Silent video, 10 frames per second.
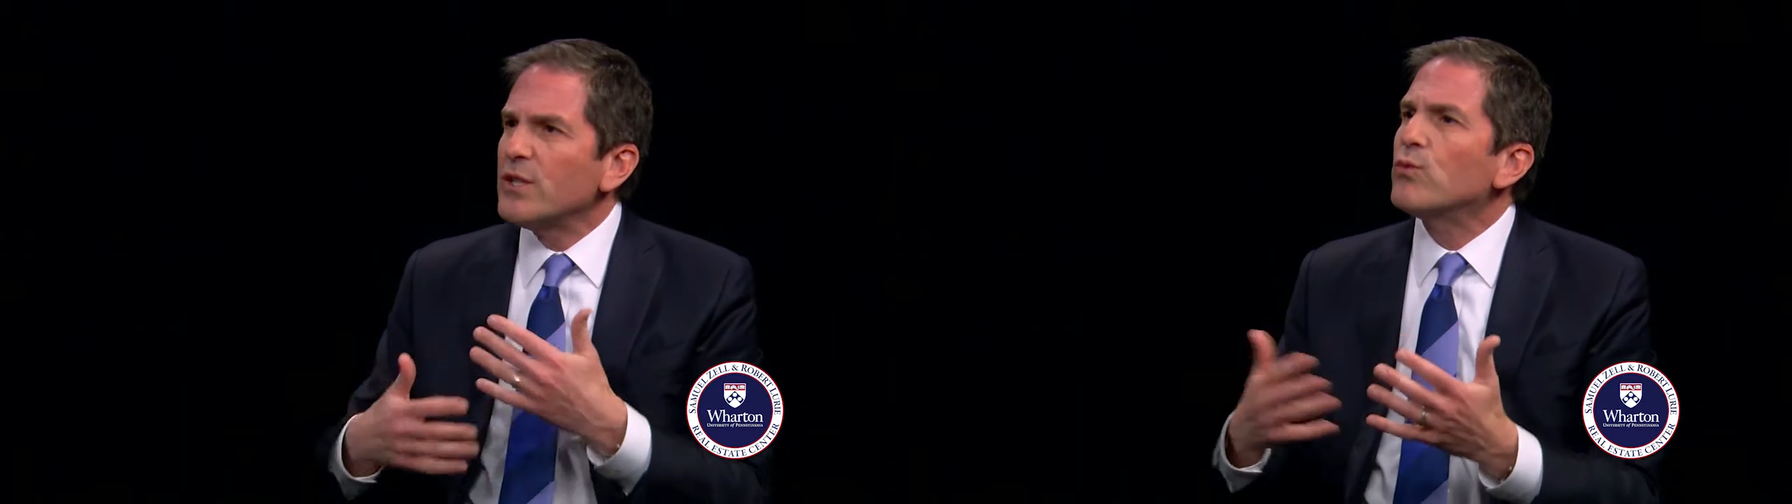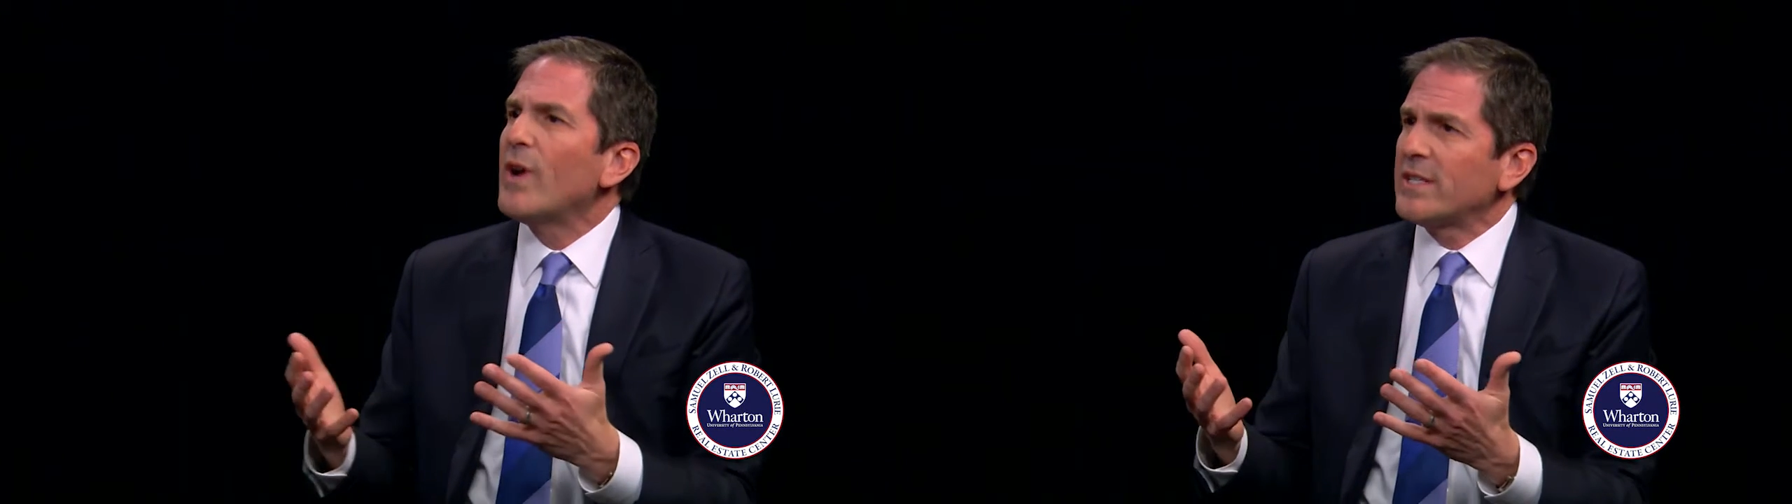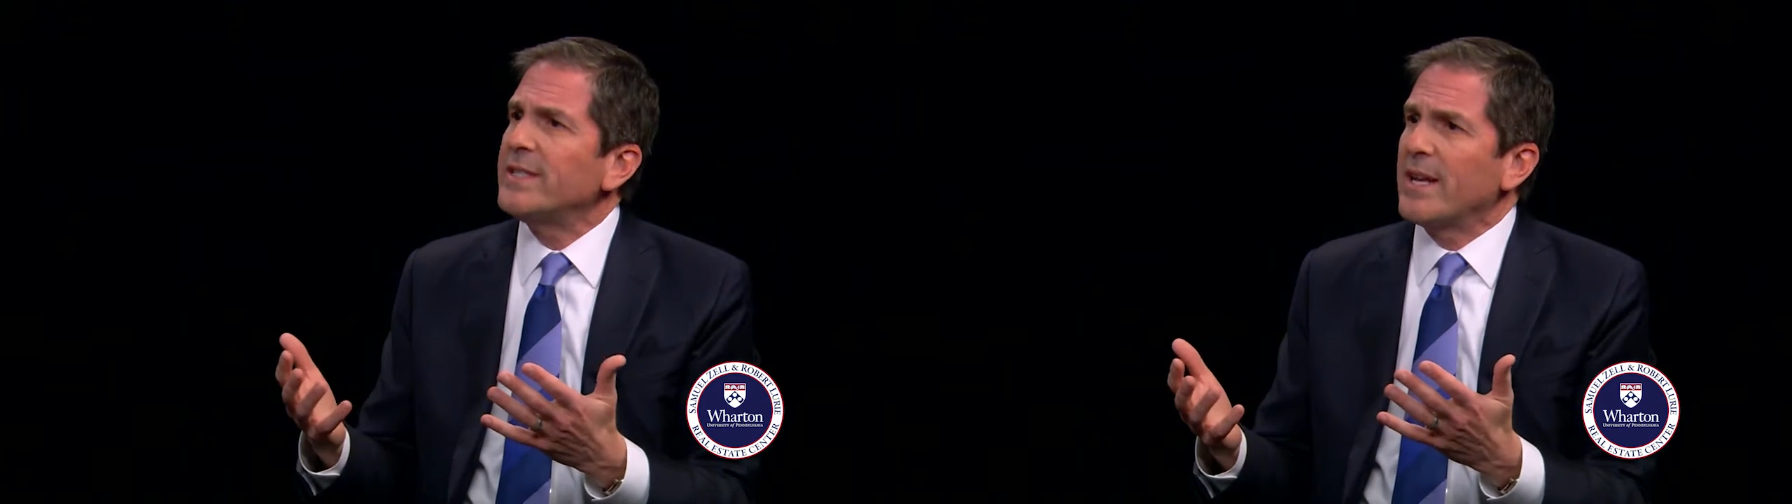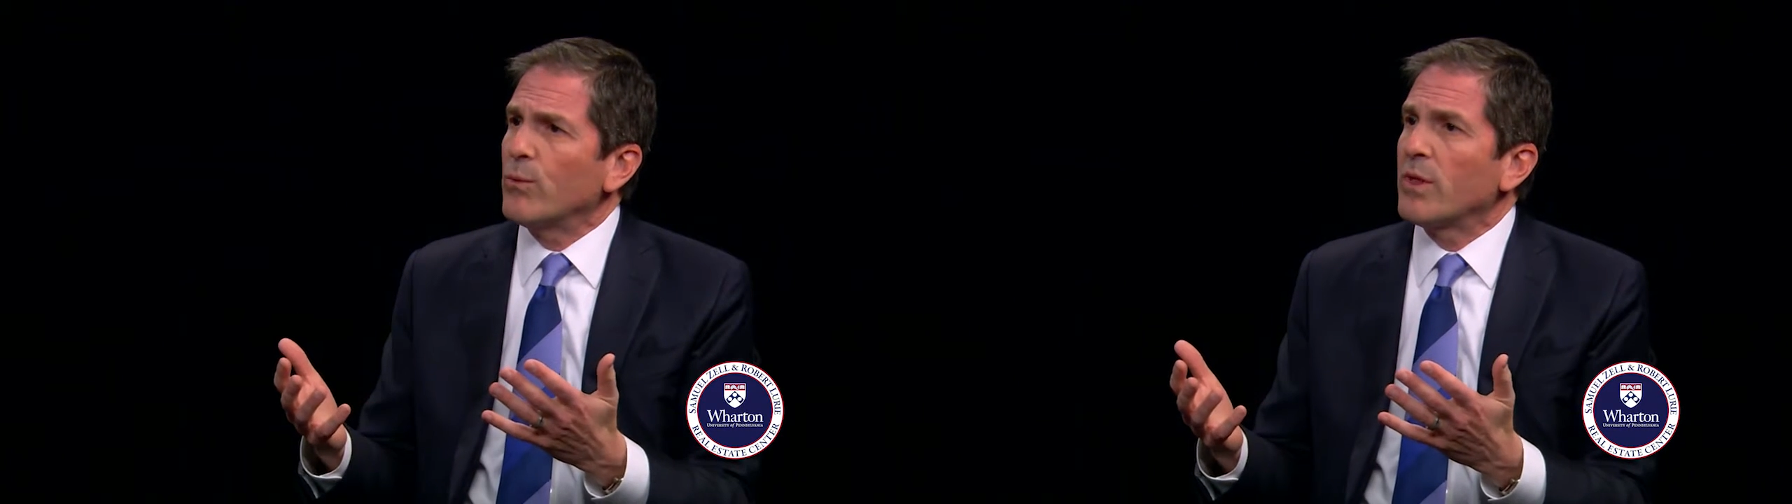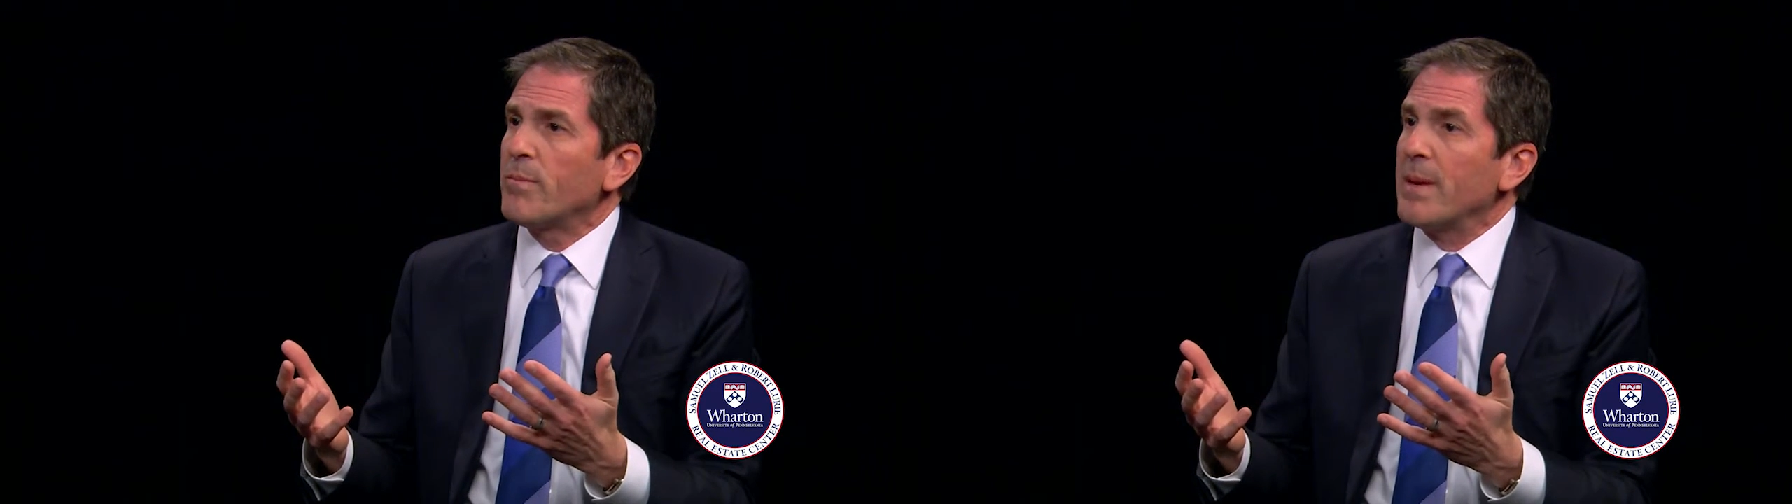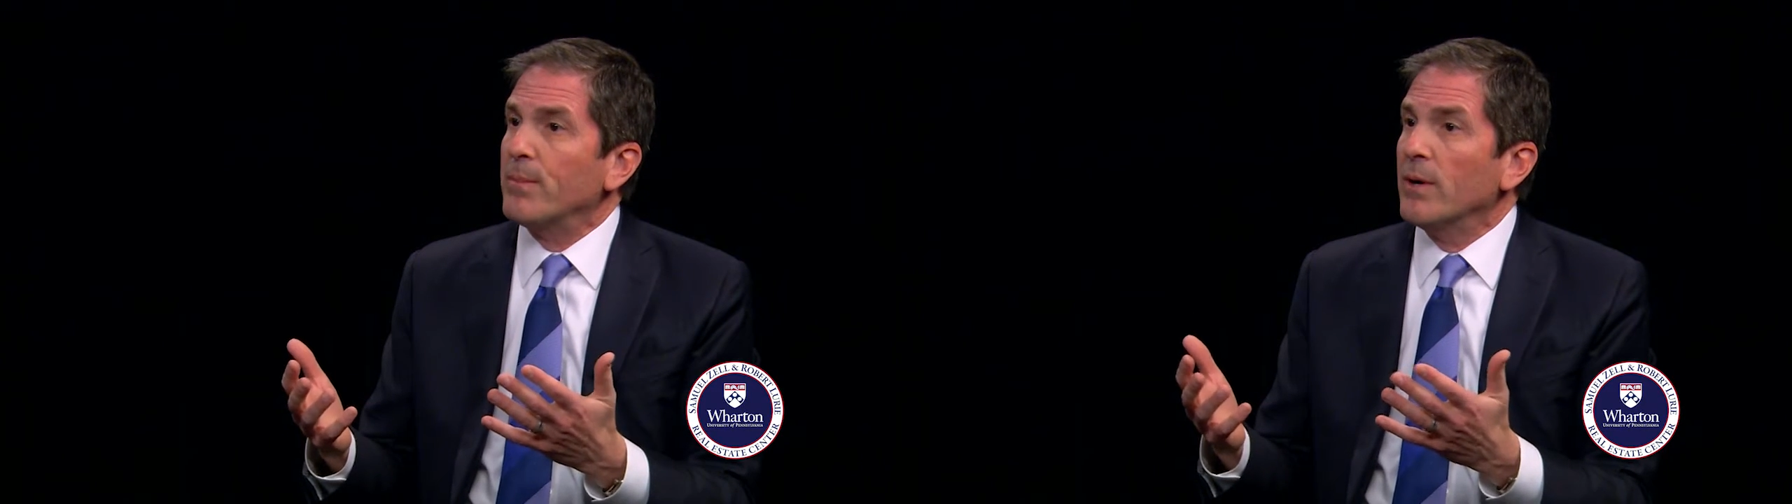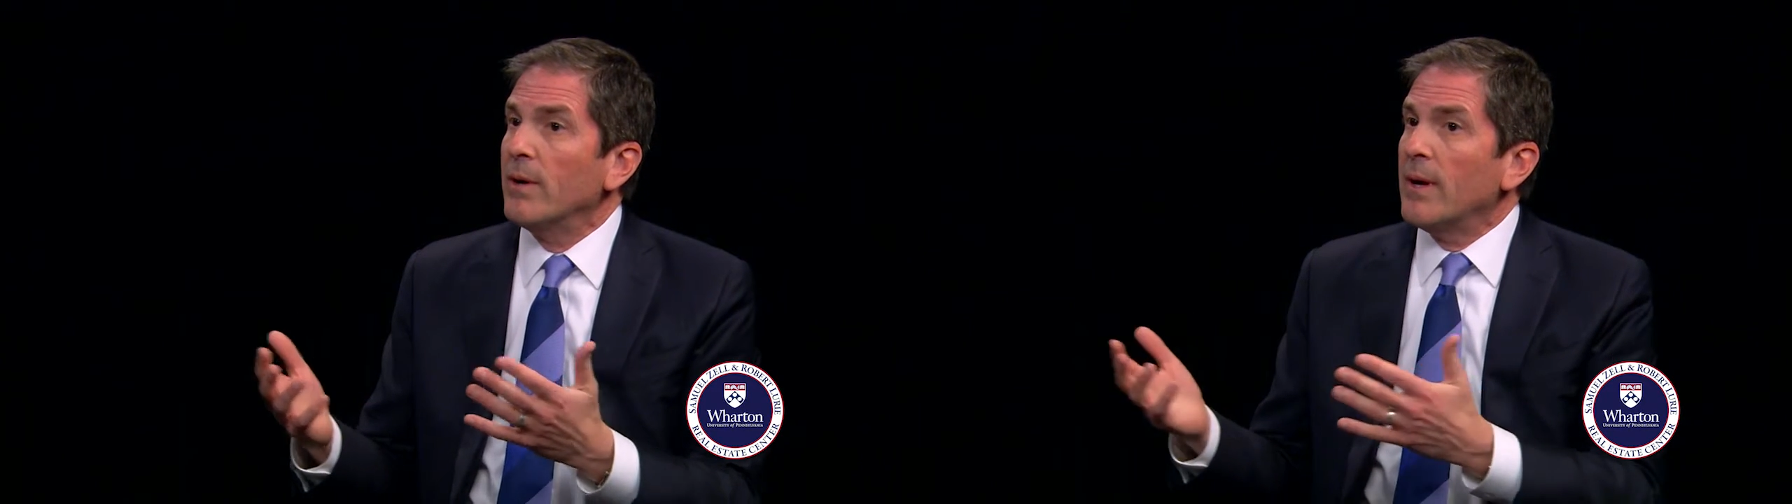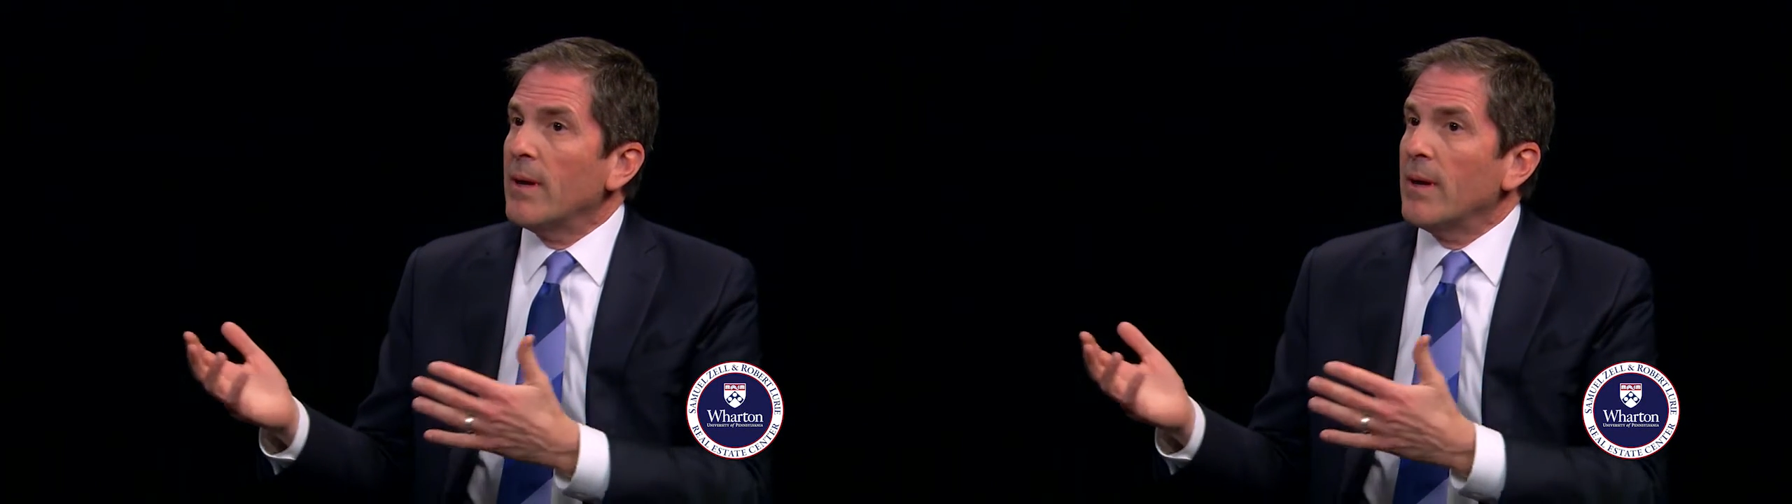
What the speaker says: is resonating with people.